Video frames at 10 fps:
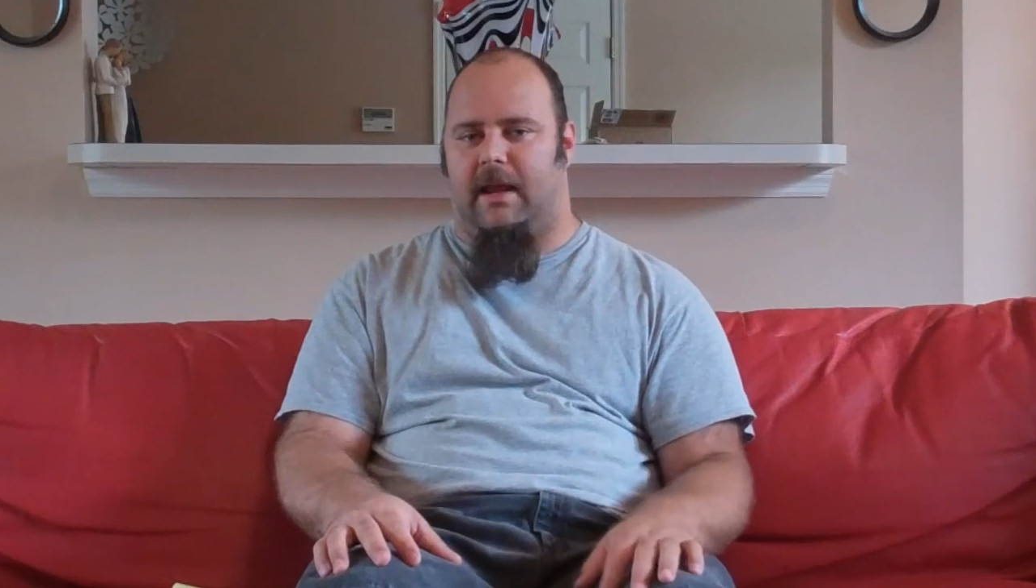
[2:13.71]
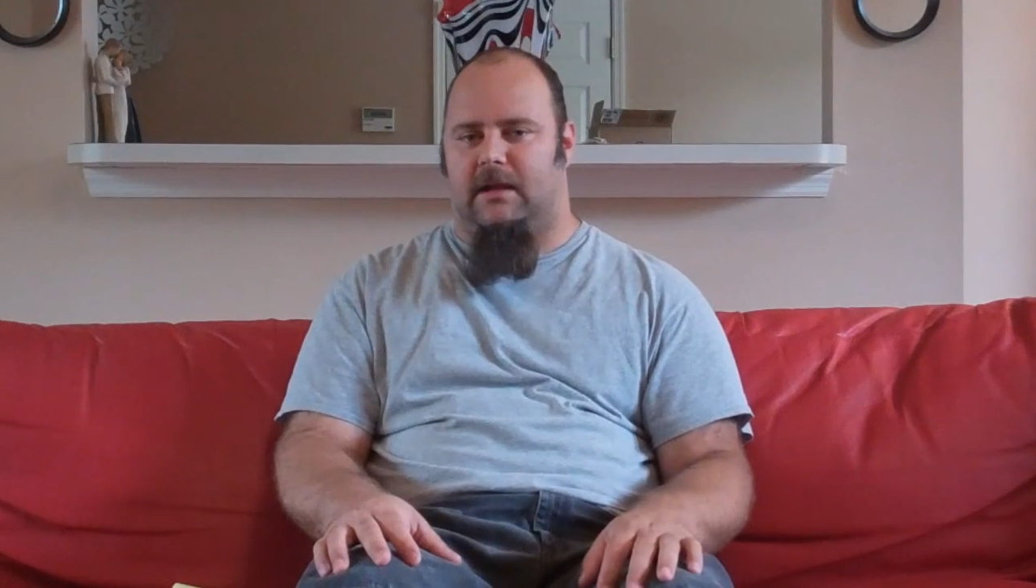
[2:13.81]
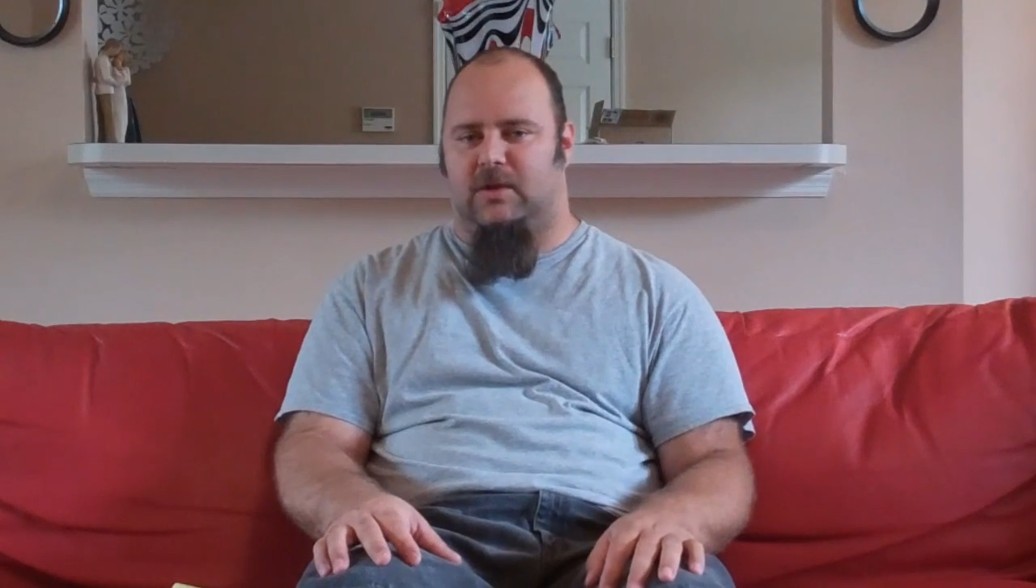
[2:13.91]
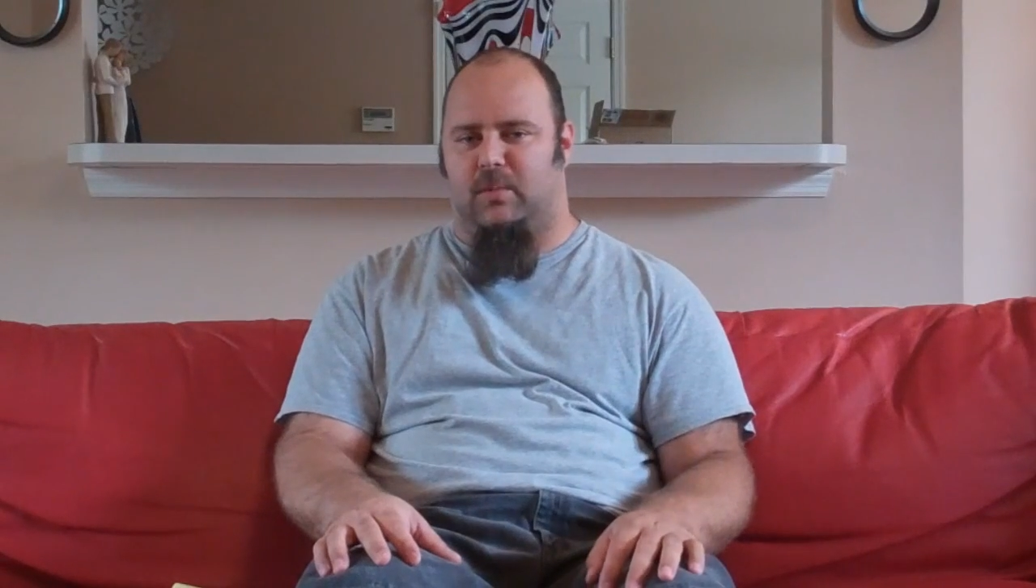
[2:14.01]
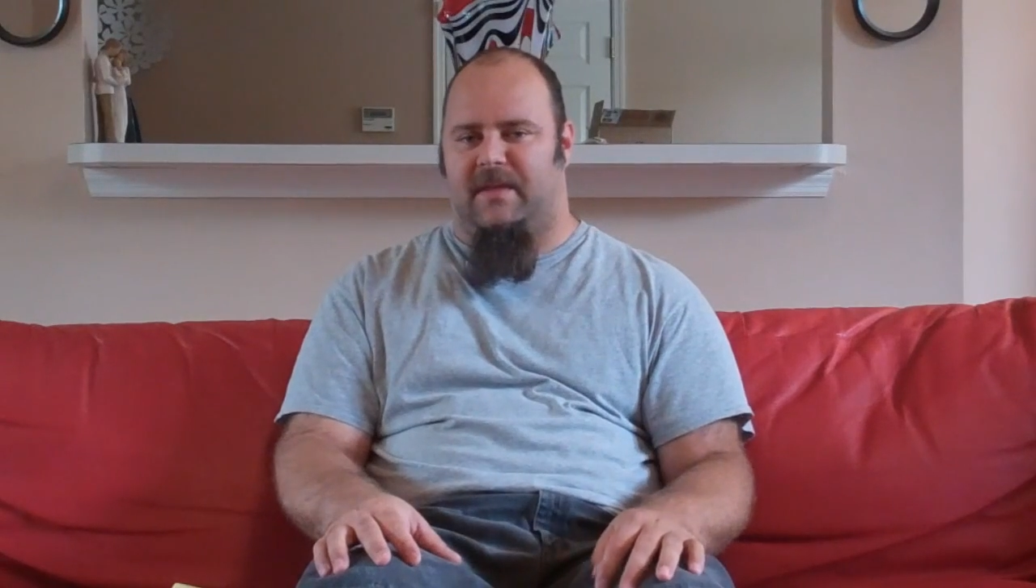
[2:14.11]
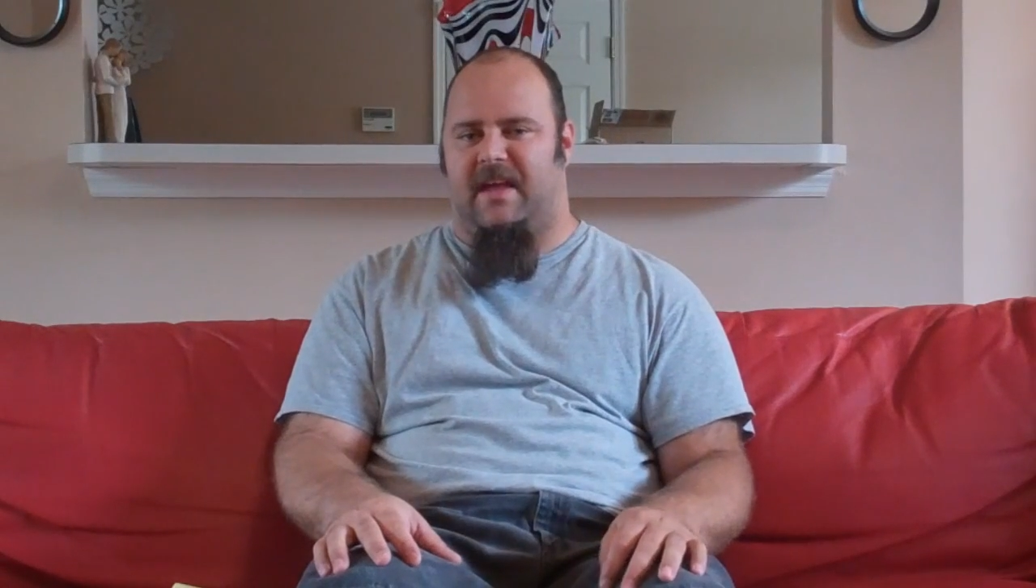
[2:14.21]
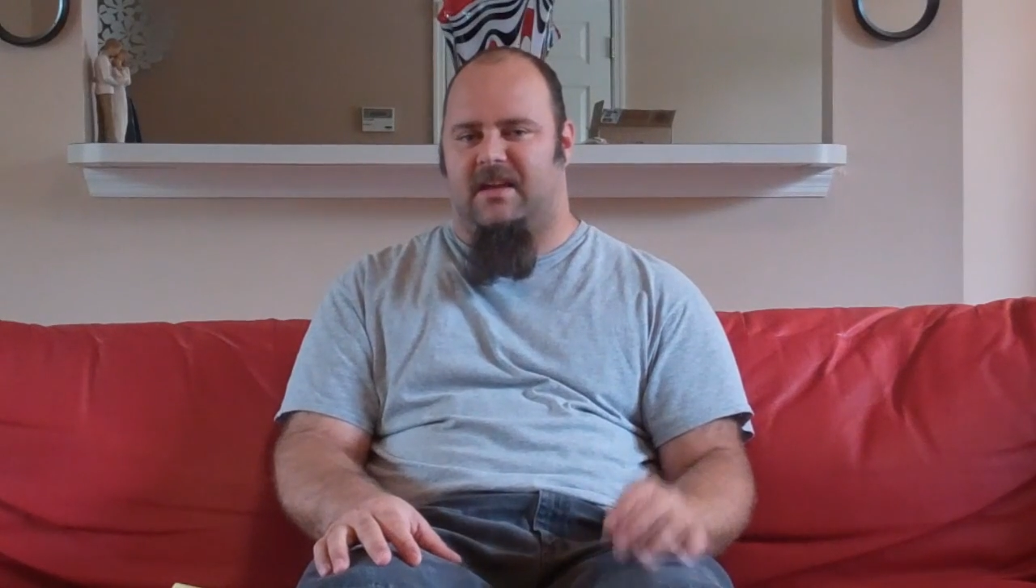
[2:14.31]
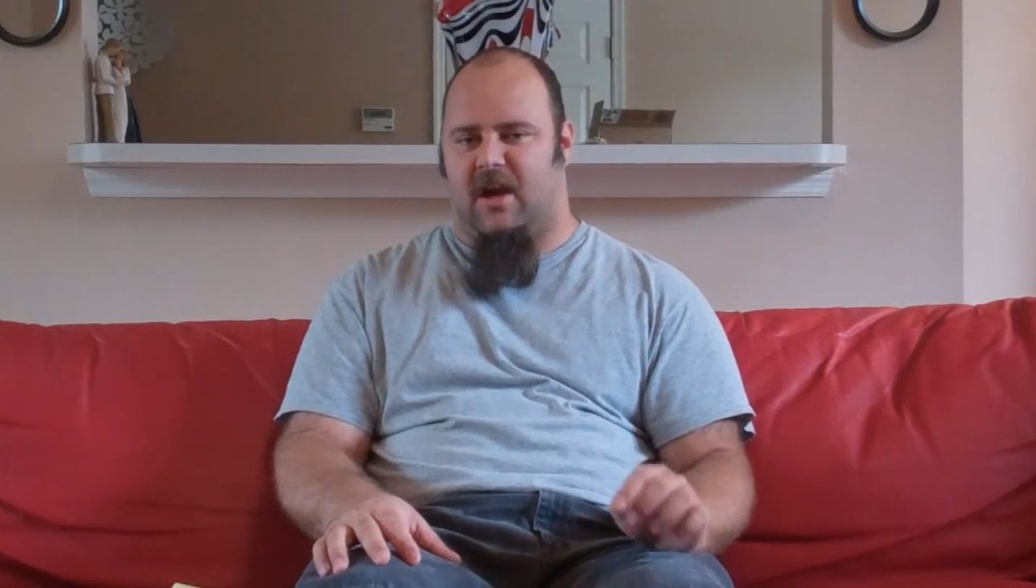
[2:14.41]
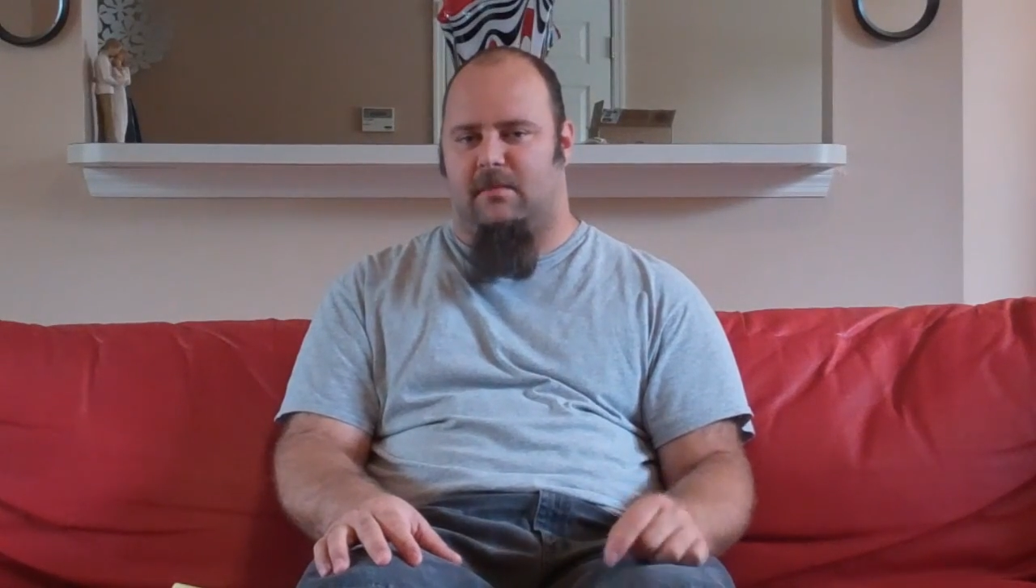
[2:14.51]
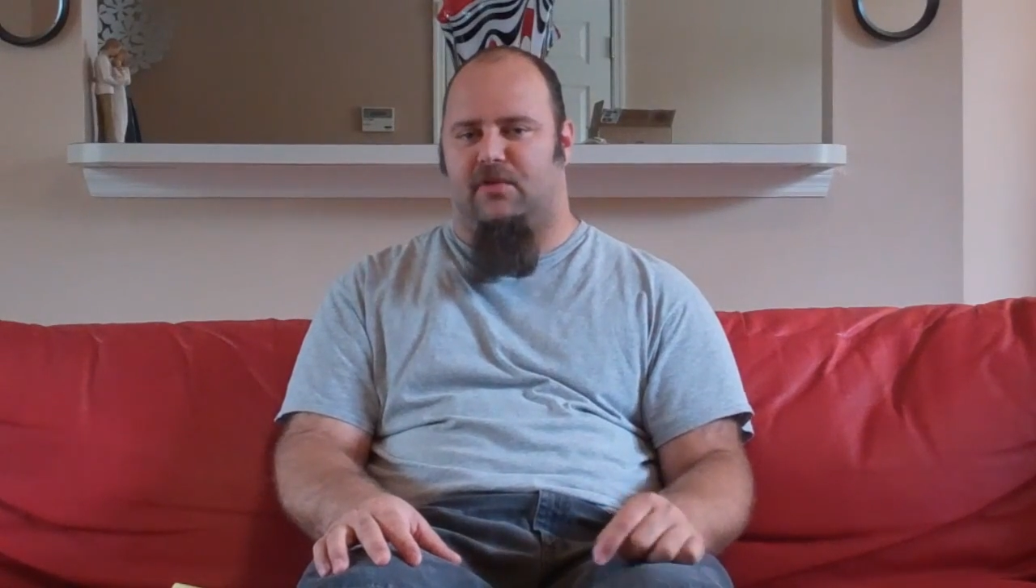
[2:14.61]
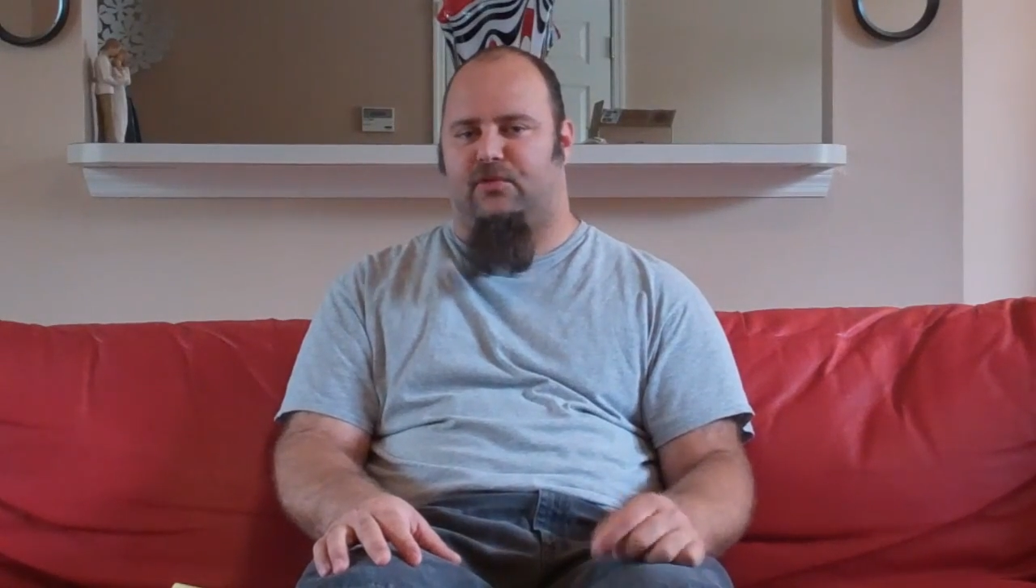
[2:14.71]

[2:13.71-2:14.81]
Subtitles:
and a little bit of that caramel